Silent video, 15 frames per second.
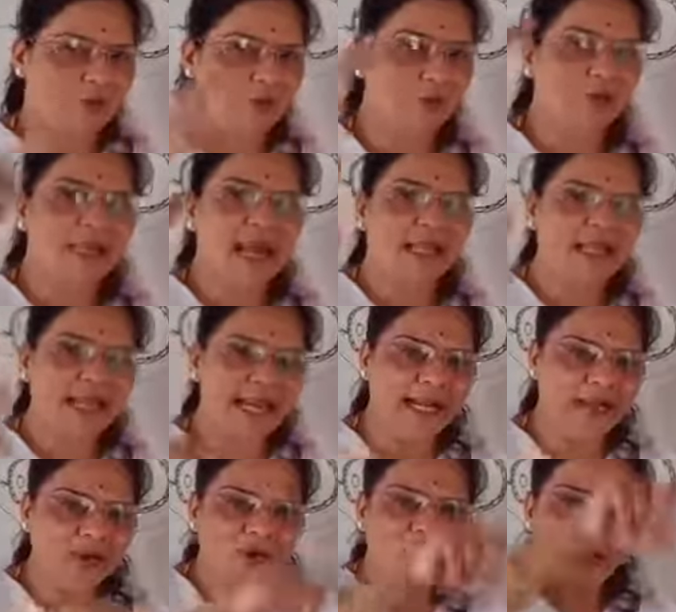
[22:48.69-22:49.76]
through that
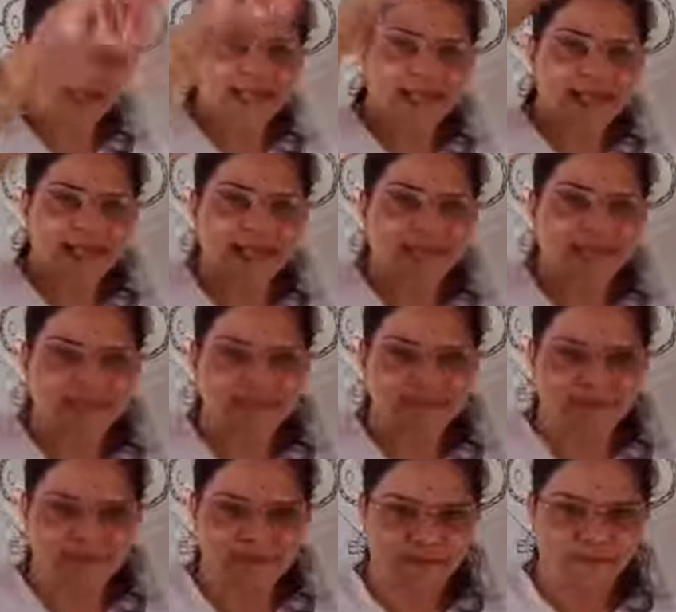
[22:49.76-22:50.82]
endometrium
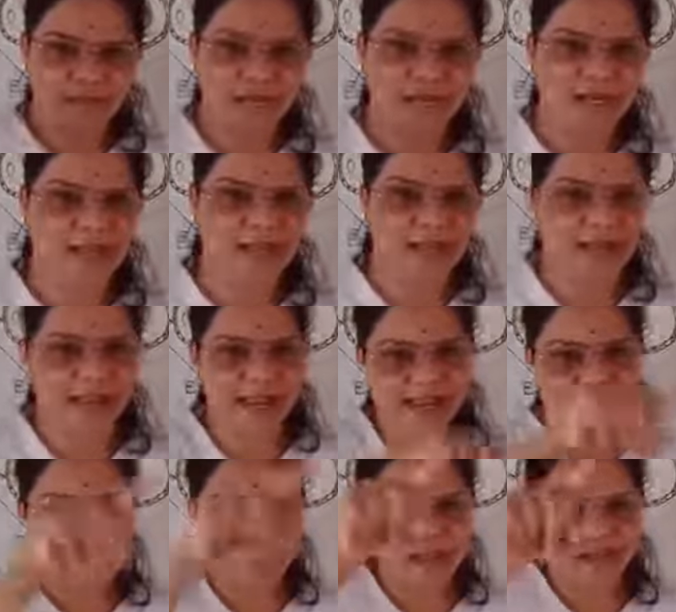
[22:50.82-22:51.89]
inner
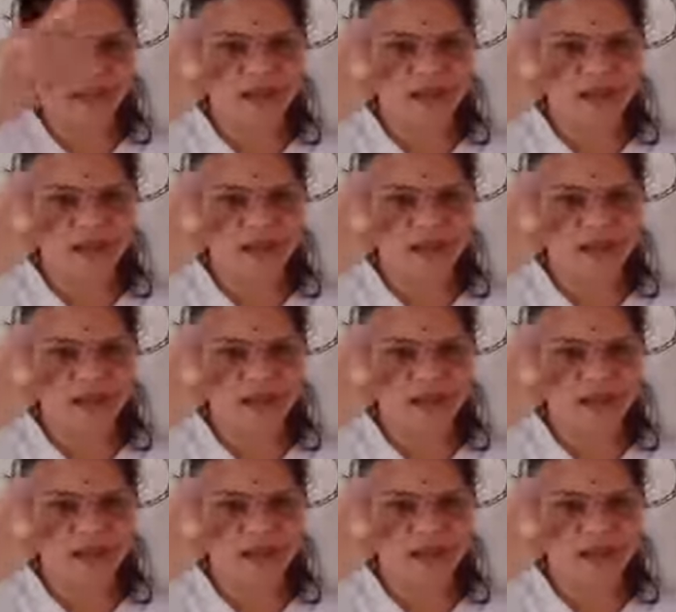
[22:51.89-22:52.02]
lining,